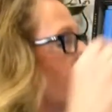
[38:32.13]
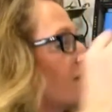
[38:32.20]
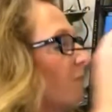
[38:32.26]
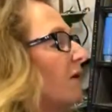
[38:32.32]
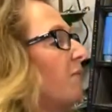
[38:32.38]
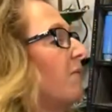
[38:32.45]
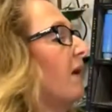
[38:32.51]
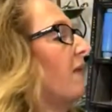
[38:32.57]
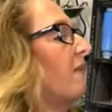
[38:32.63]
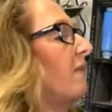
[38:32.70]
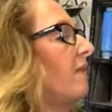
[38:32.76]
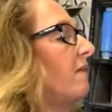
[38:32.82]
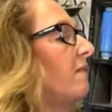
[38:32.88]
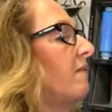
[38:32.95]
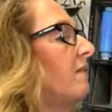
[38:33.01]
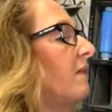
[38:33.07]
Maybe on
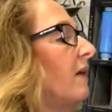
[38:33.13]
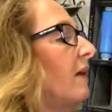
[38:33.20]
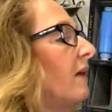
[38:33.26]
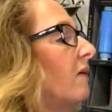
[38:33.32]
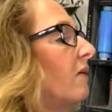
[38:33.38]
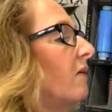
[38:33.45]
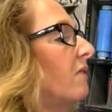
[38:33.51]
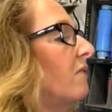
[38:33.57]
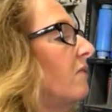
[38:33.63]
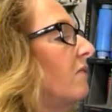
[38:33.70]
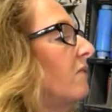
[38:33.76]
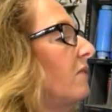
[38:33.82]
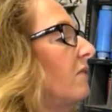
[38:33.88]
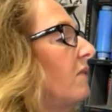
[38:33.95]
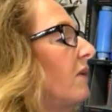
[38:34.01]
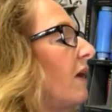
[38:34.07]
this layer,
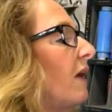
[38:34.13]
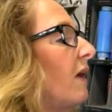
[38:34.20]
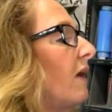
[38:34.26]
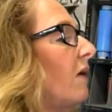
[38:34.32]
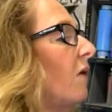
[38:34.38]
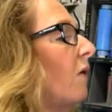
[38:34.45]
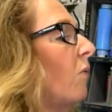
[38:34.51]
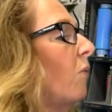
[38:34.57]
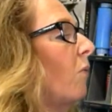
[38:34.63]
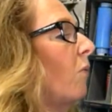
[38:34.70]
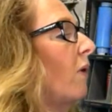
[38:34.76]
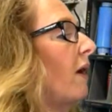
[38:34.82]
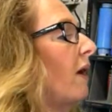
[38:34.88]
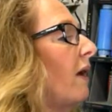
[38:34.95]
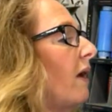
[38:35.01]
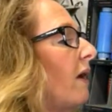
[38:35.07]
stay
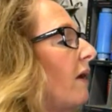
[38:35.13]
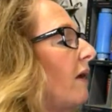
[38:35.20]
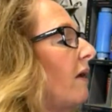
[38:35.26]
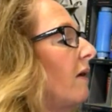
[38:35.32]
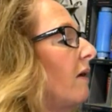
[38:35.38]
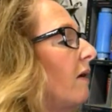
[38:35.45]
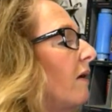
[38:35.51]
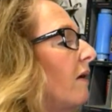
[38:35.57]
away